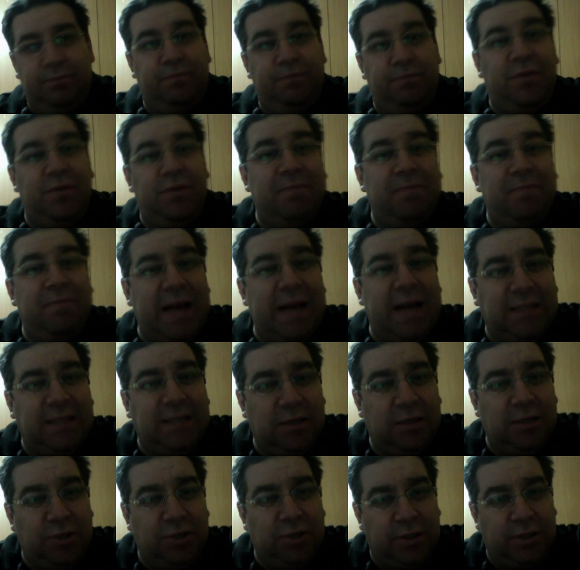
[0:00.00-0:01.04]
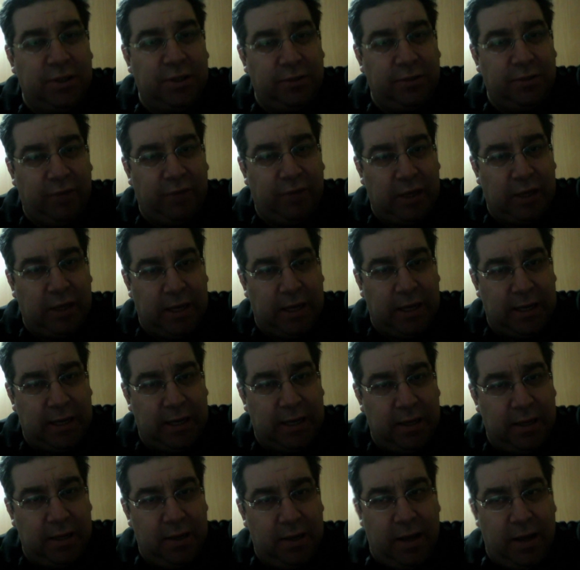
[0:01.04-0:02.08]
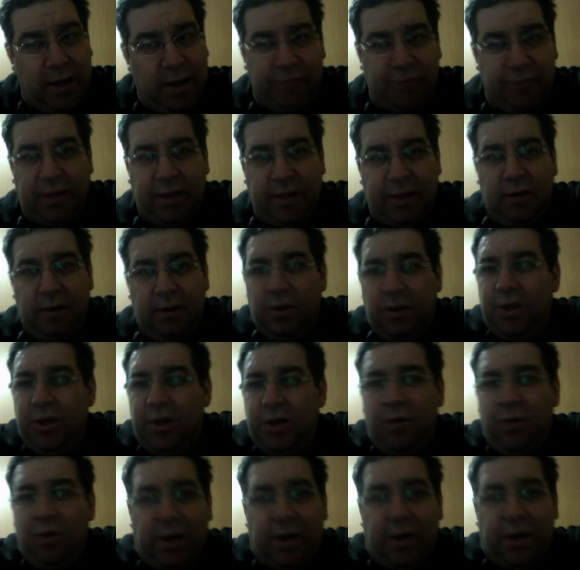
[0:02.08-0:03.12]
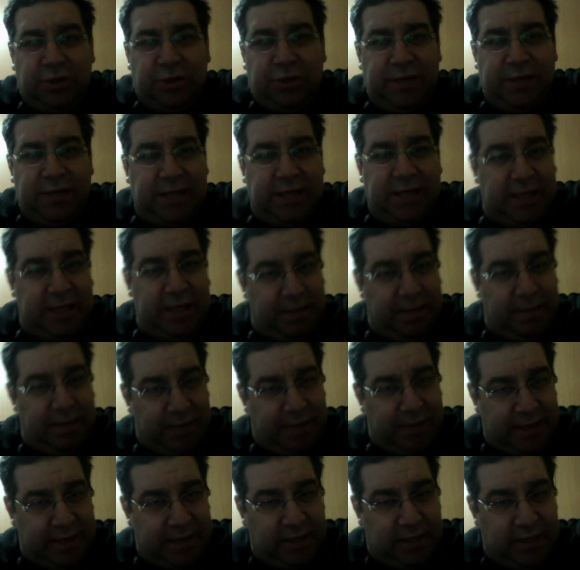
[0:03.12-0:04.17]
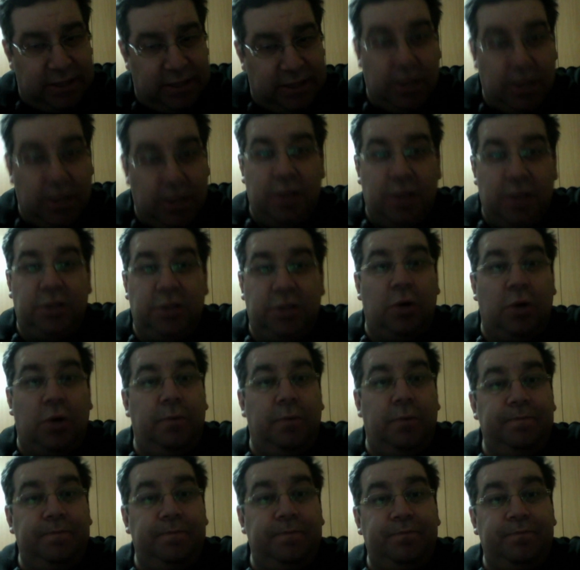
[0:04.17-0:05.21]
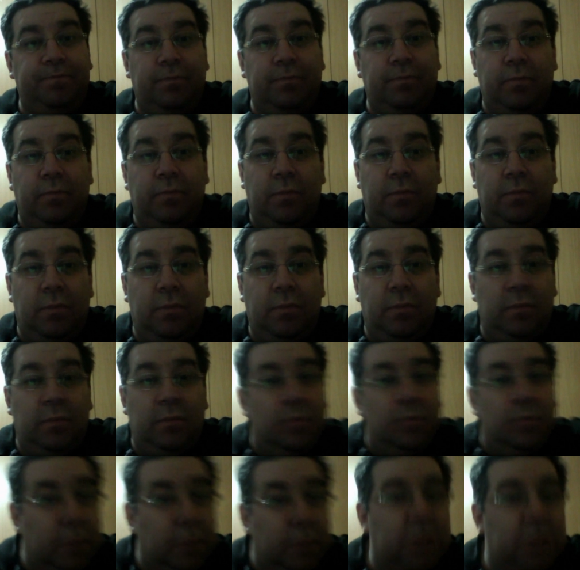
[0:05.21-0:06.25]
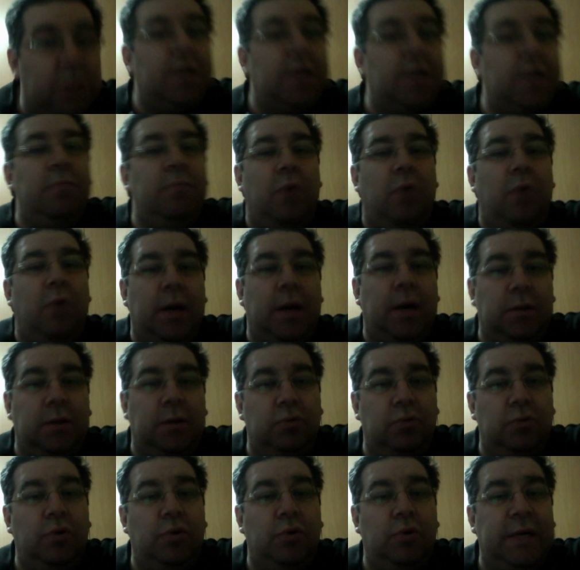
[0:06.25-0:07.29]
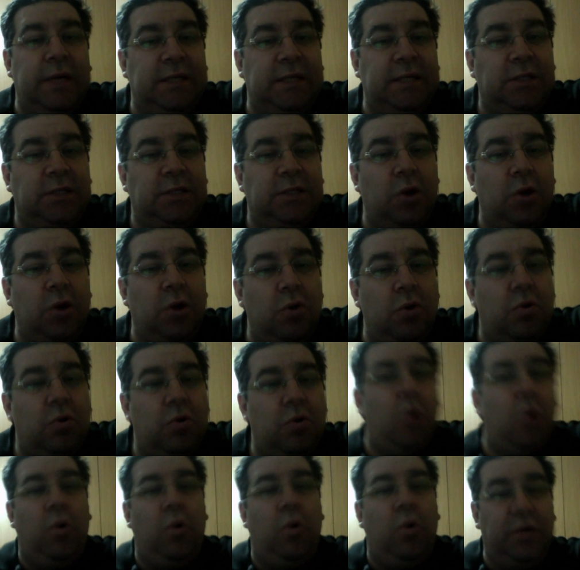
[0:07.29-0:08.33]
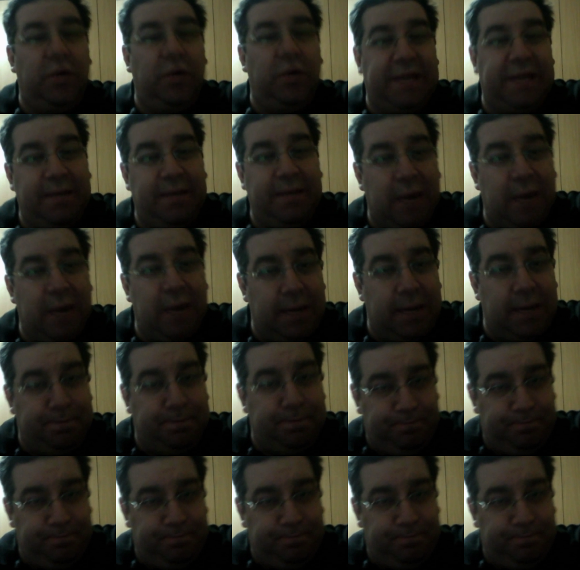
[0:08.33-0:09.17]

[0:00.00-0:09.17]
the messengers of Allah, and then you are treating them like this. So, someone who is so called an Imam,